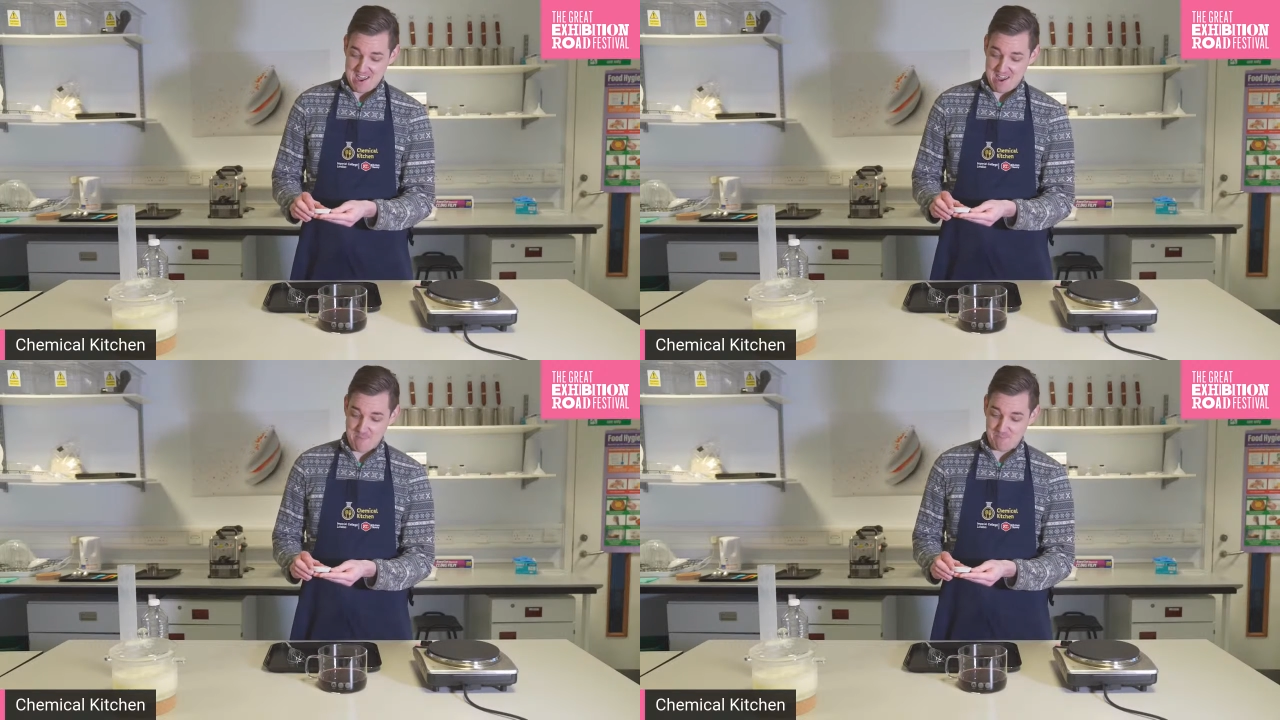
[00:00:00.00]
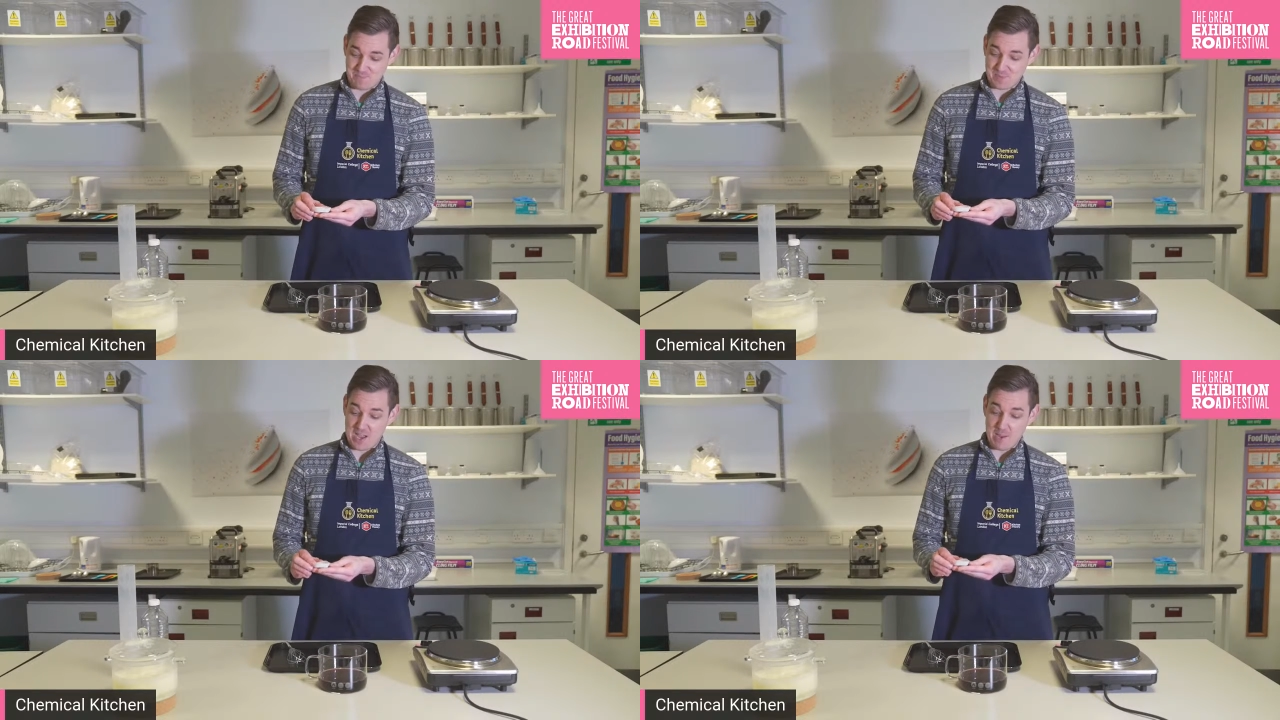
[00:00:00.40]

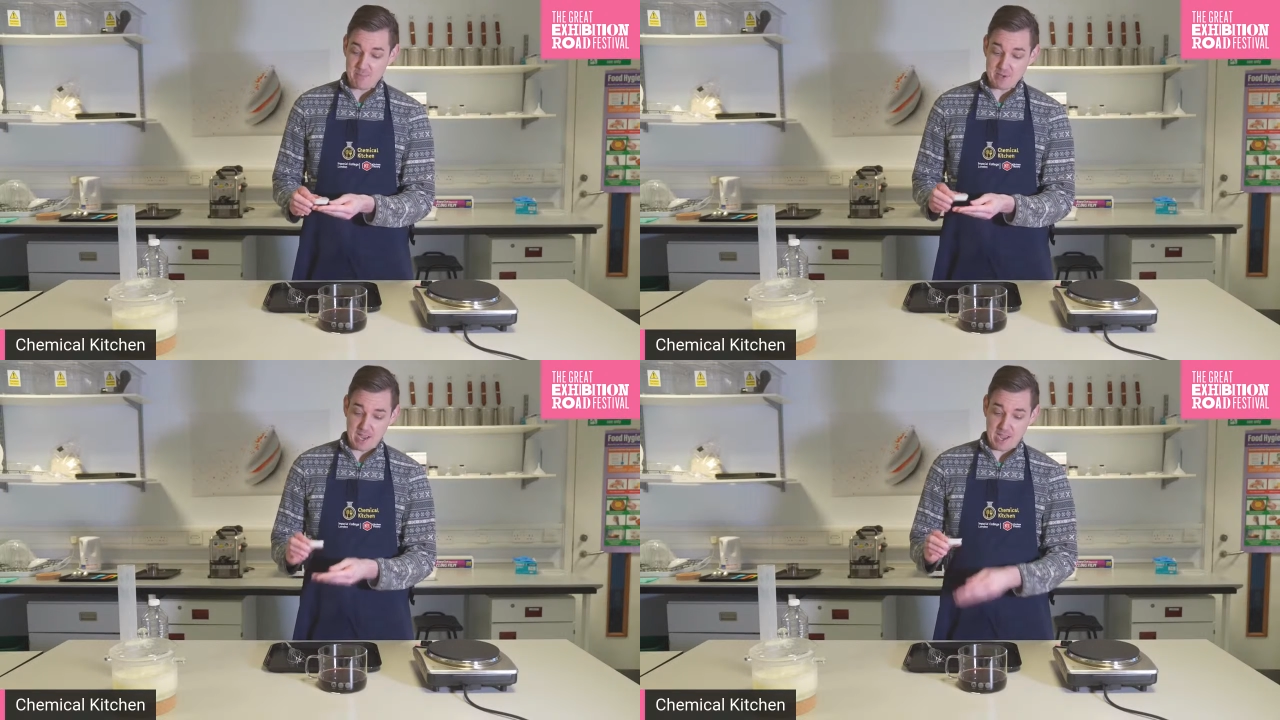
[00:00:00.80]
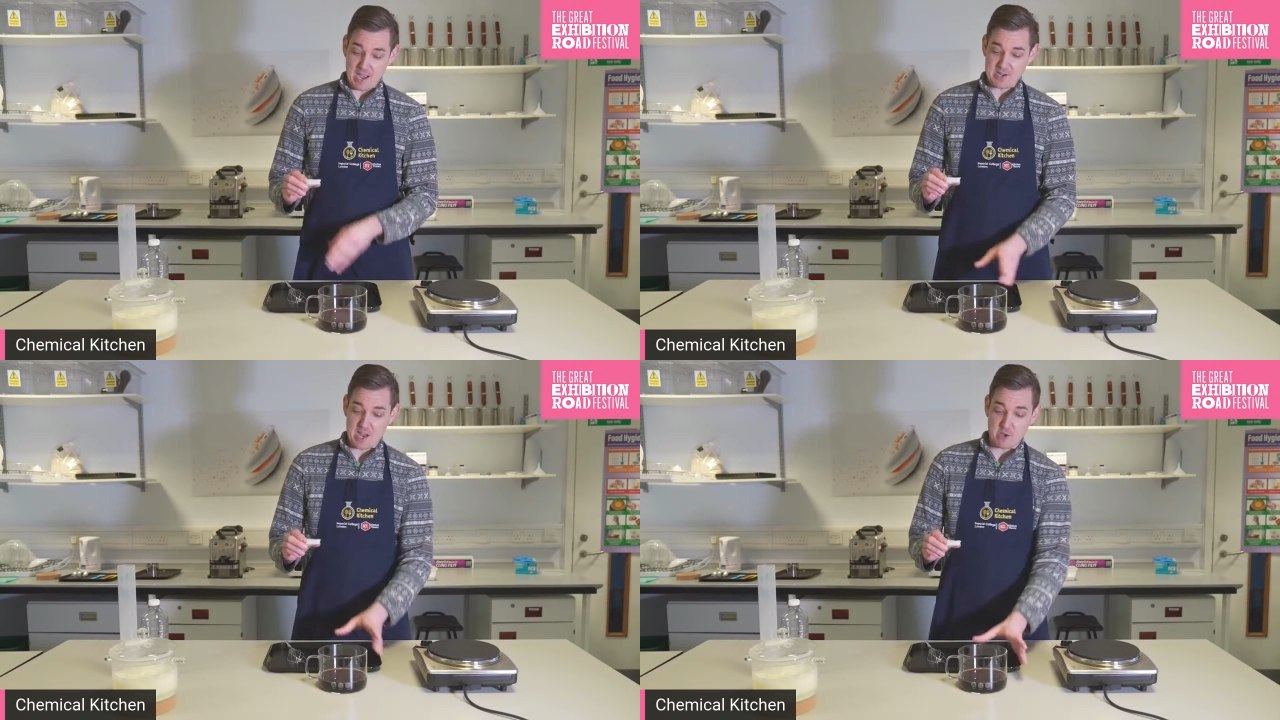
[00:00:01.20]
I'm going to
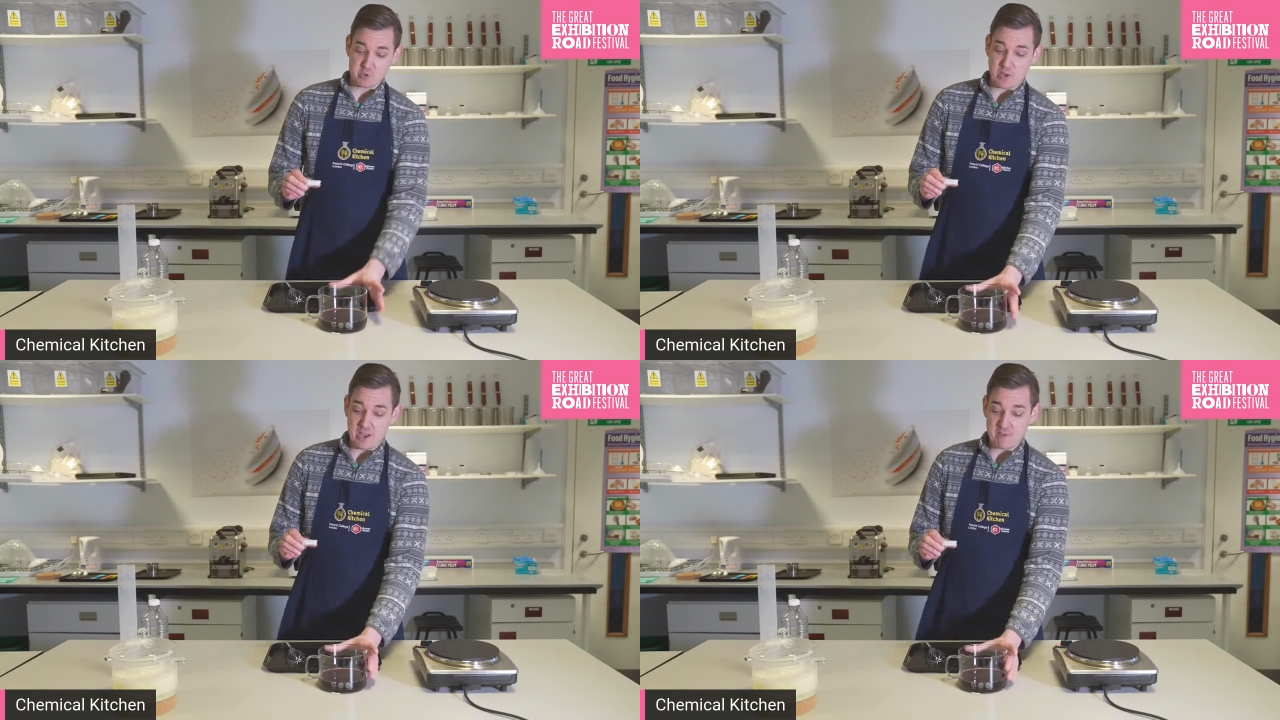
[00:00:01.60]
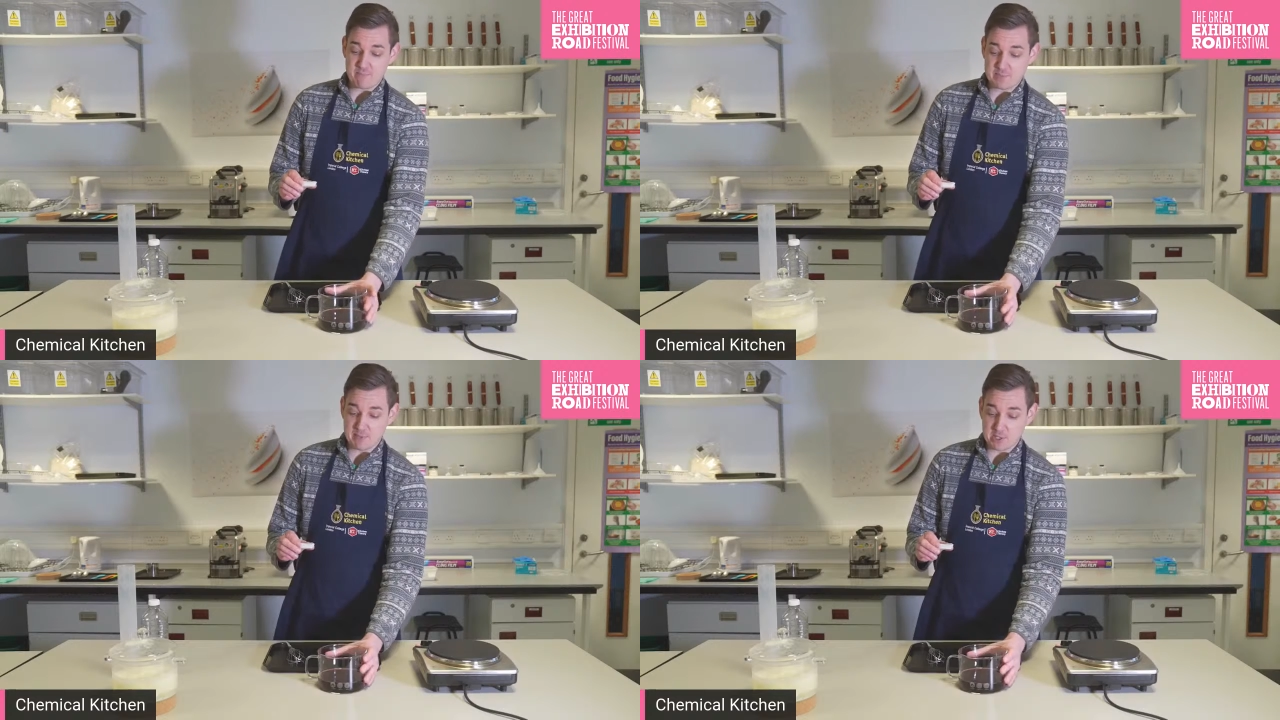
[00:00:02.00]
add now, so I have
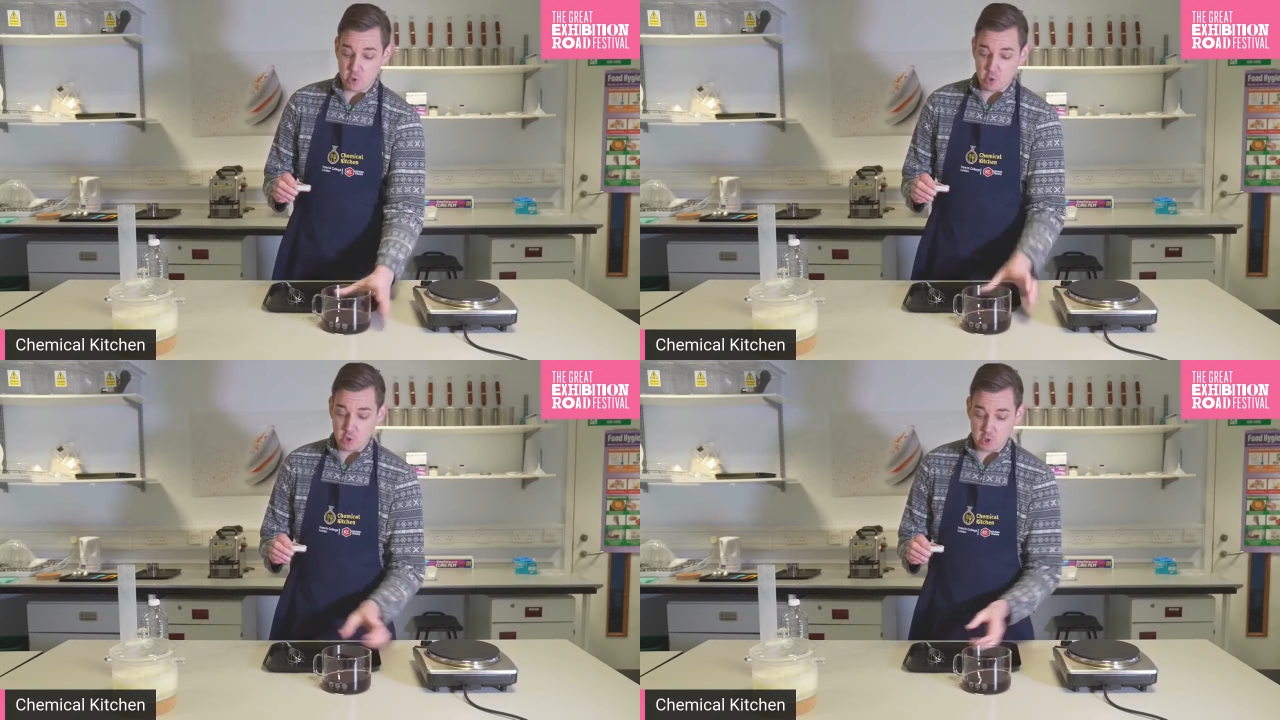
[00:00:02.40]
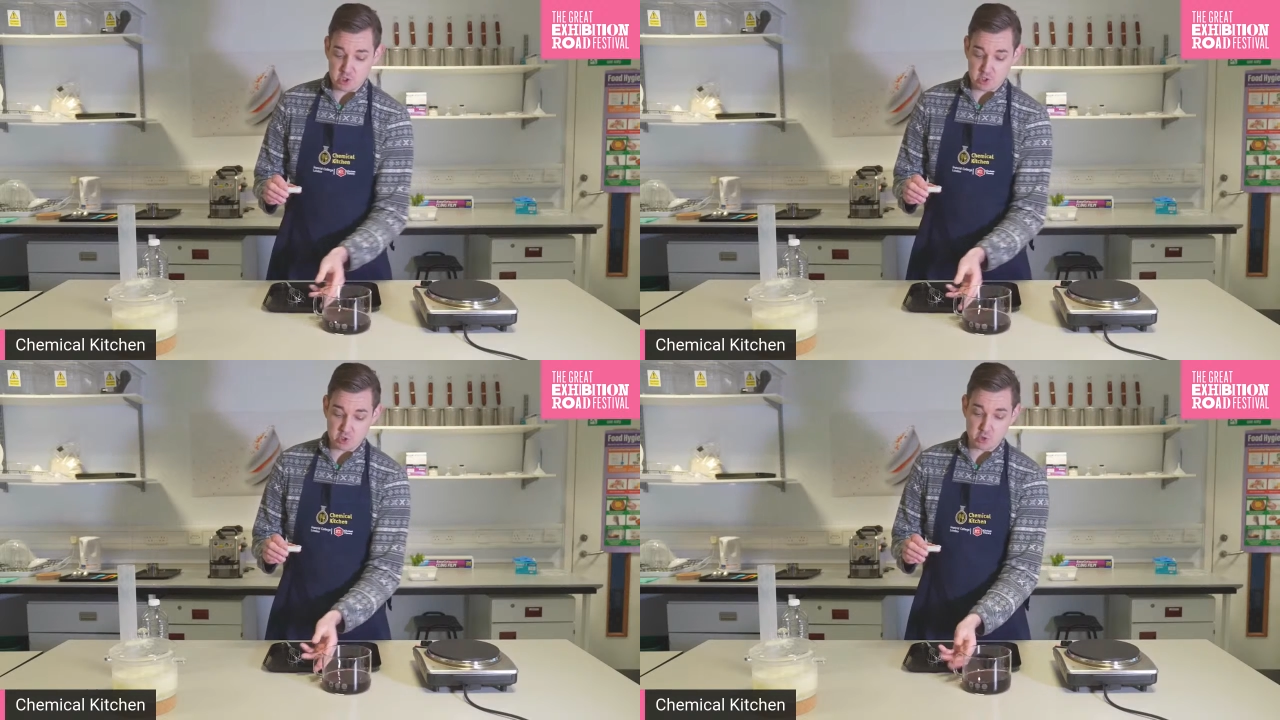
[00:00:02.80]
my cold
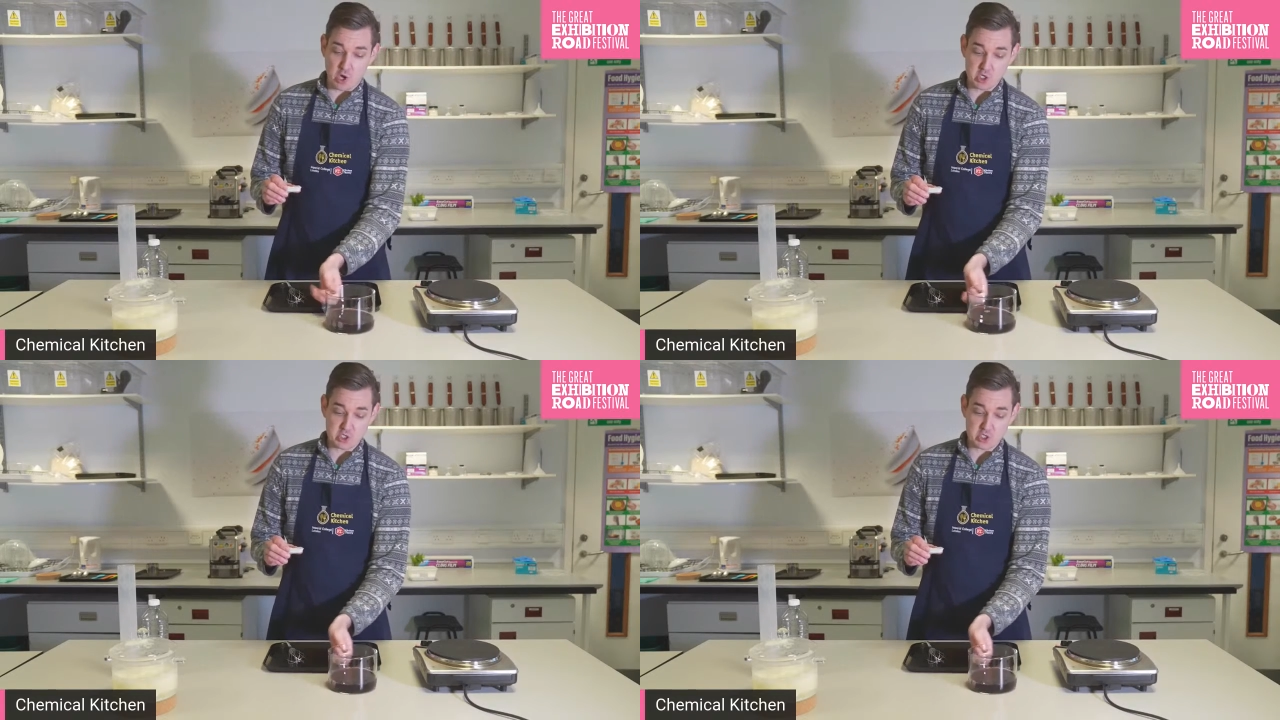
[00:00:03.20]
squash